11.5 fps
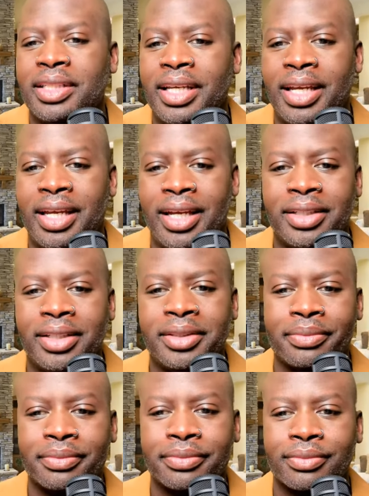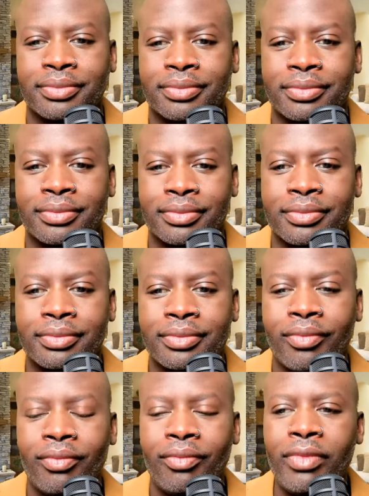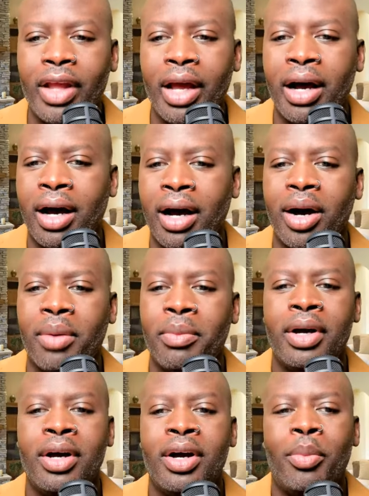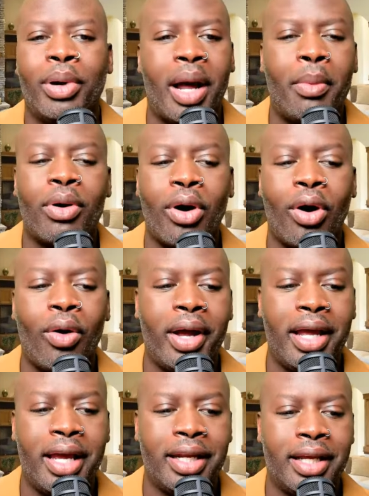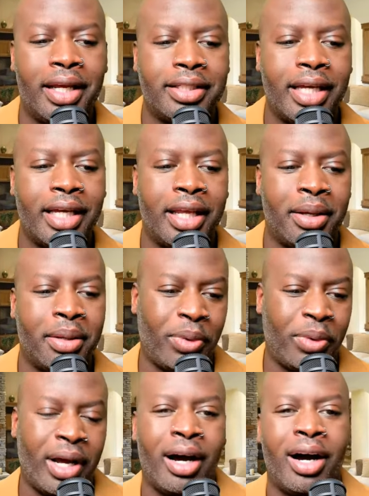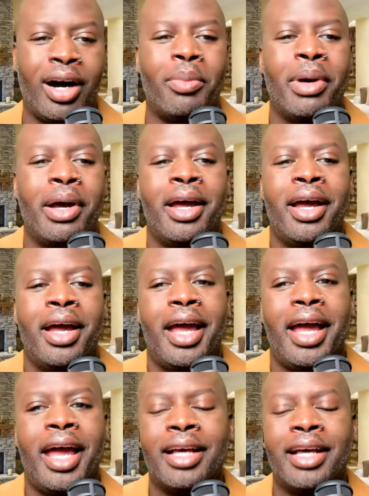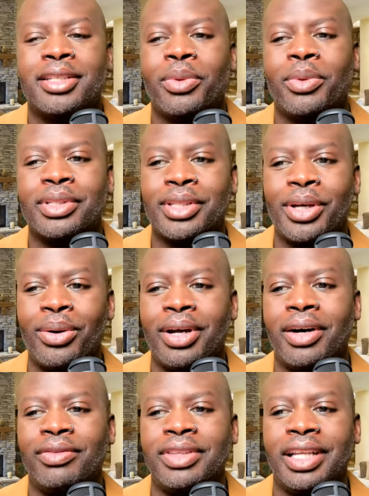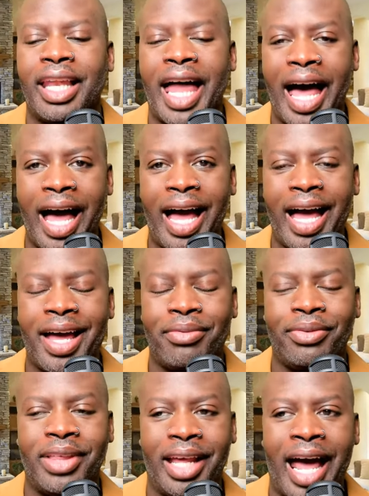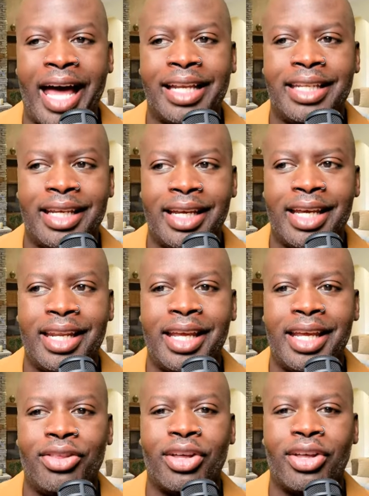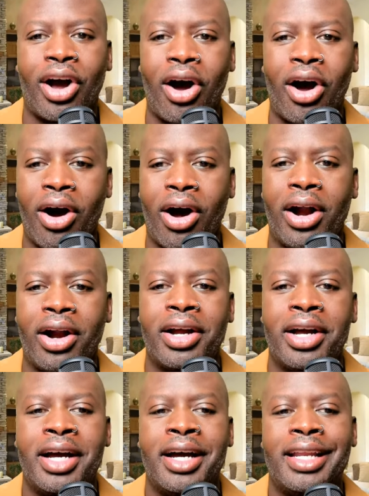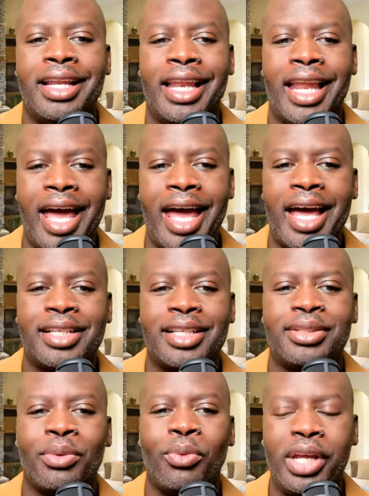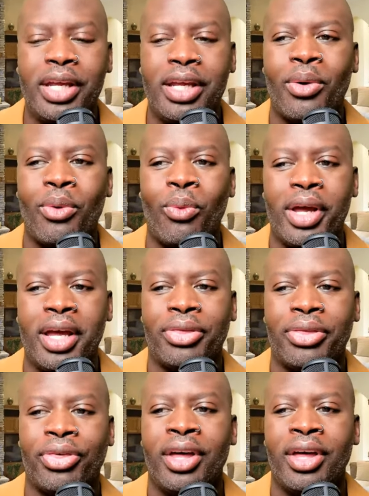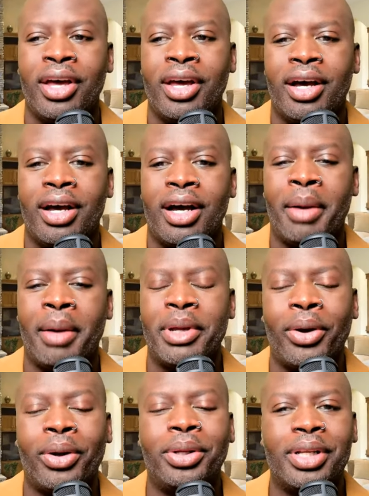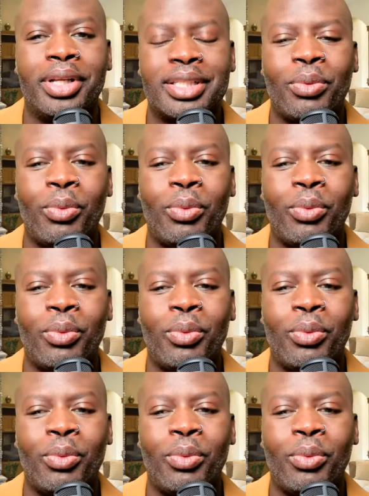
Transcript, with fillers: um, but I'm going to go ahead and tell it. Um, As a result of the live that I did in the car last week with, I mean, earlier this week with um,